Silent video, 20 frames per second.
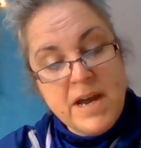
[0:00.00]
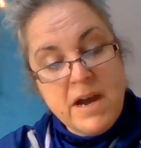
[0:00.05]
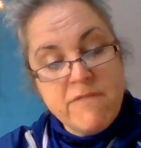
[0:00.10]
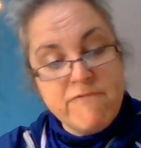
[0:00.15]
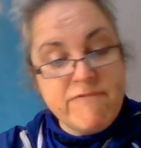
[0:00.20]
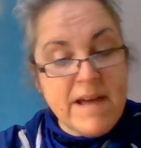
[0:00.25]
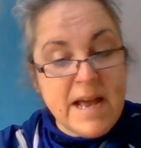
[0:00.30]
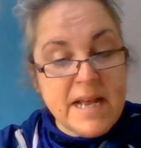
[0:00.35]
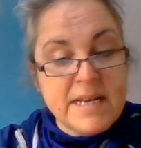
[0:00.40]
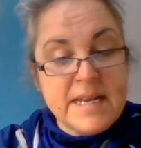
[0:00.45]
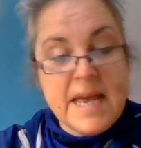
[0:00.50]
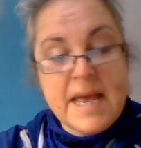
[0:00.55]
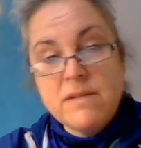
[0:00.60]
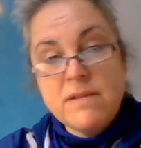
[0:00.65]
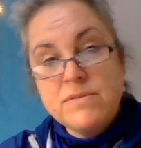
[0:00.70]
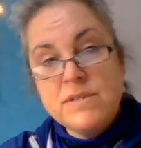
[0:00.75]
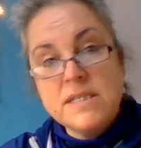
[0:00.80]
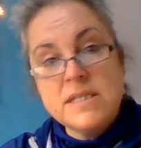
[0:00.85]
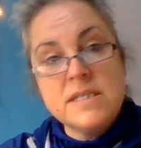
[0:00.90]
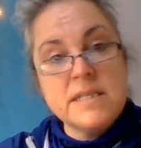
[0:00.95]
I ran
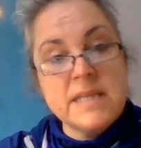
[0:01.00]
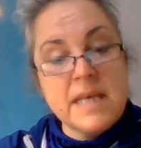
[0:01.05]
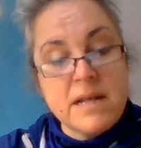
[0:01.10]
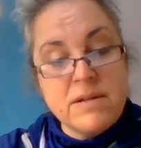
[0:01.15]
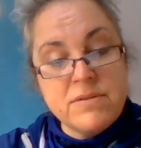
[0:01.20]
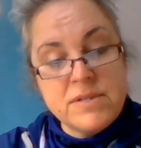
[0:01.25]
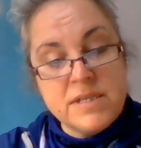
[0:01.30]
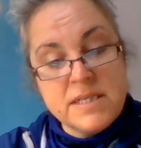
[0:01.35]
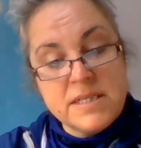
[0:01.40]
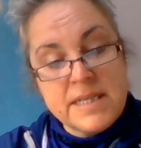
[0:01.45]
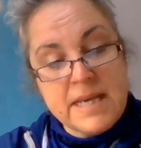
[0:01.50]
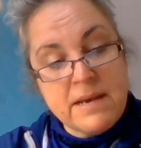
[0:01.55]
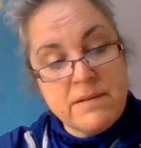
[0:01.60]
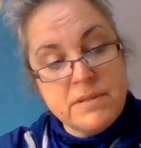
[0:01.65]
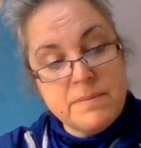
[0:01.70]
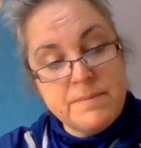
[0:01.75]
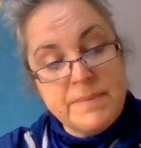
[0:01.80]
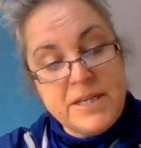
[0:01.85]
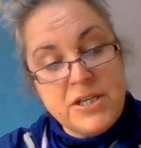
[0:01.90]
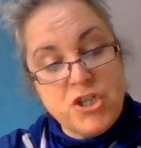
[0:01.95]
helter skelter
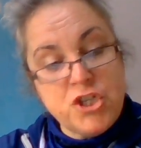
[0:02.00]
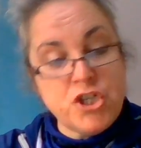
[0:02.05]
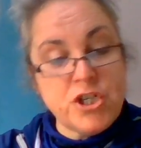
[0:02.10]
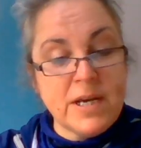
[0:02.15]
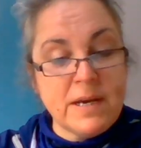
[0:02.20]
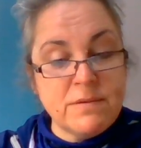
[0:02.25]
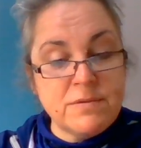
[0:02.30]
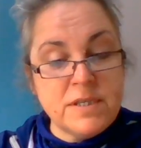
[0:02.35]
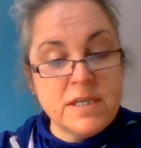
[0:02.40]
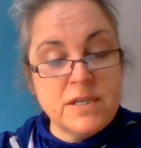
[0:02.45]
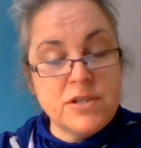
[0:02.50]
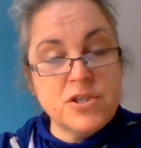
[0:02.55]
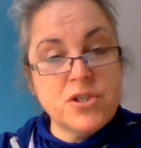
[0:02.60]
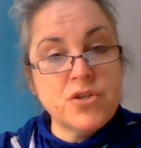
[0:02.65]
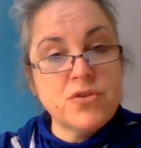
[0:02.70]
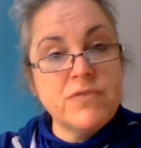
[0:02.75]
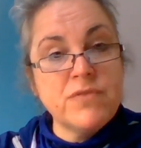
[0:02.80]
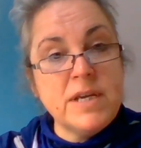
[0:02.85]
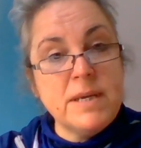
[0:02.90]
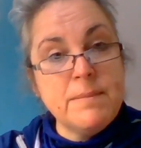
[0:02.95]
down the beach, shouting and
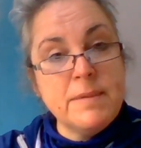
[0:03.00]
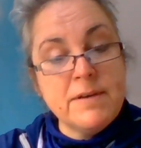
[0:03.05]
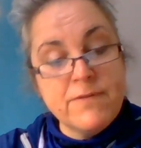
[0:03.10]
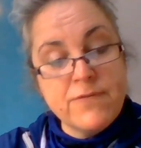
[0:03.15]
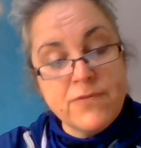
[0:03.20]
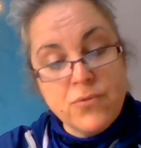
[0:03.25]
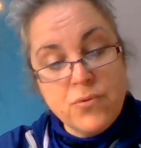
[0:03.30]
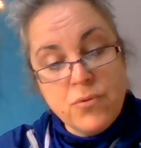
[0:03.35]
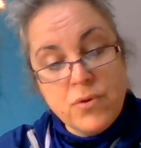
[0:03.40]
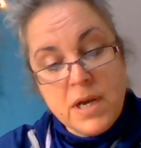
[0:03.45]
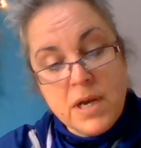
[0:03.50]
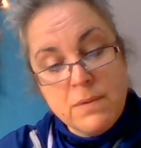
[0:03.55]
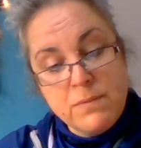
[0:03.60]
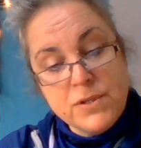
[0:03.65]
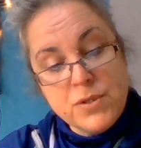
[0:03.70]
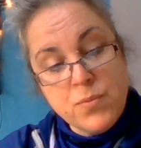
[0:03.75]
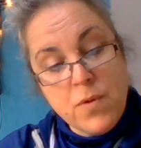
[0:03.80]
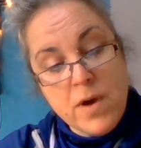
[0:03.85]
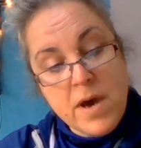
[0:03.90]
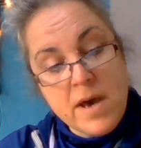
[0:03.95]
screaming for all I
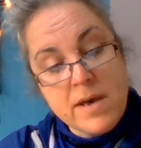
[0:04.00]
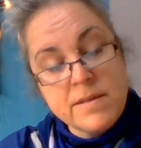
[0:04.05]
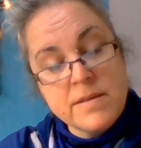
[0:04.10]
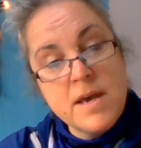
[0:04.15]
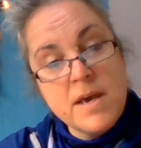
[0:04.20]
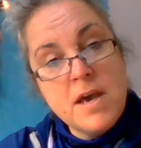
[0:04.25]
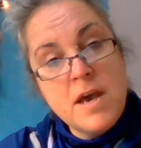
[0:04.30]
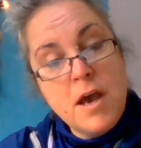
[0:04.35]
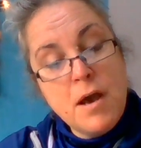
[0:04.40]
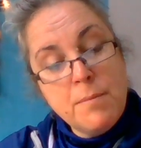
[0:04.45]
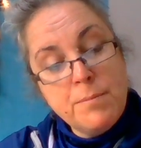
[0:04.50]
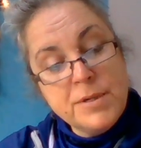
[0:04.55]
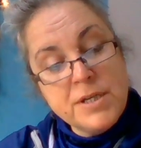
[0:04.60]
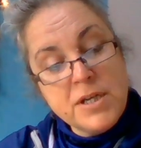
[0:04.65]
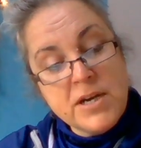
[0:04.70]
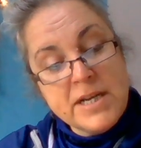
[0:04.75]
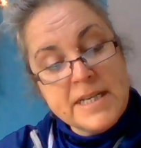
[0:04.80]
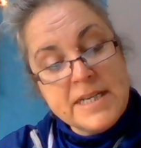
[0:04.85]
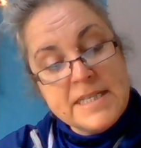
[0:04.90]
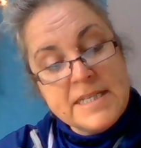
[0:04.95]
was worth, but
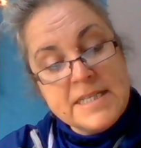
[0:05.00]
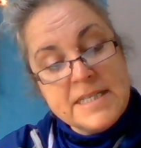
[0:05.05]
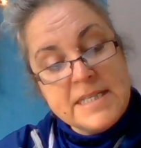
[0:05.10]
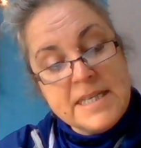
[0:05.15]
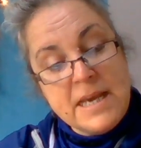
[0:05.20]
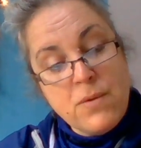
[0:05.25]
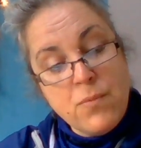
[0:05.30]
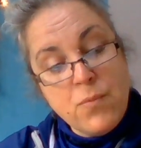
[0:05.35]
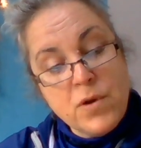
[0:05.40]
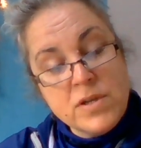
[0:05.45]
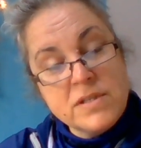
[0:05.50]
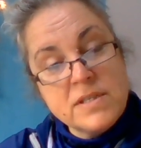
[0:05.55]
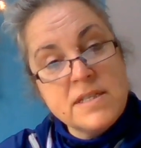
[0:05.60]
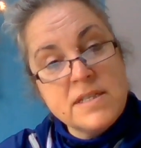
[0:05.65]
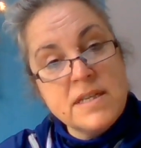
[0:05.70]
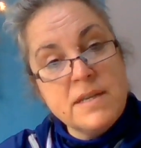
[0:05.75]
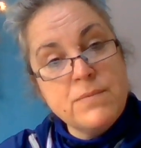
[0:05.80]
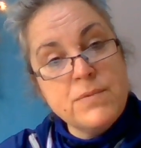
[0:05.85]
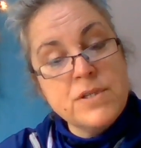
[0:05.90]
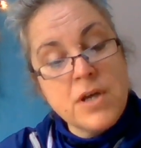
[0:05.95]
I could see at once
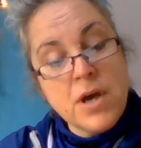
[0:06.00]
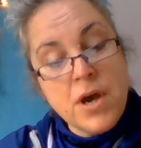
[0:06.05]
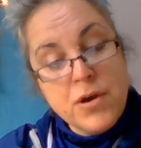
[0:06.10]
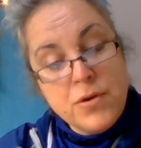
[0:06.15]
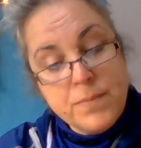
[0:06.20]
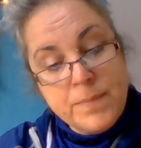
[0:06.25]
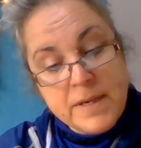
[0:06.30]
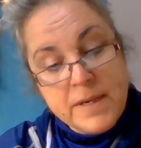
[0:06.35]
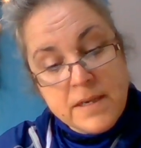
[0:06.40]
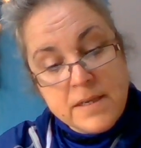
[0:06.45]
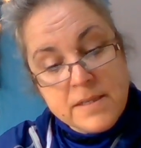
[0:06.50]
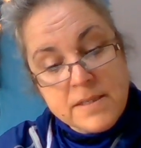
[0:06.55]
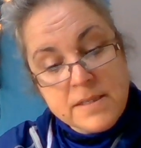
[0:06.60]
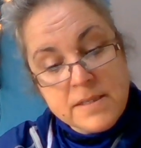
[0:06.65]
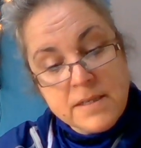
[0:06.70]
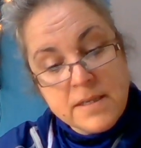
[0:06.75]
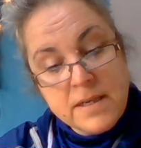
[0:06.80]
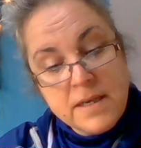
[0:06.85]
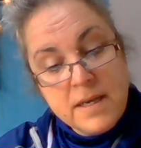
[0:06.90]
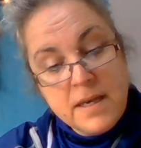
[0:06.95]
that it was
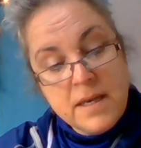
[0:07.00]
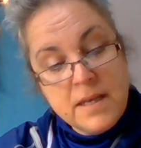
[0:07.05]
hopeless.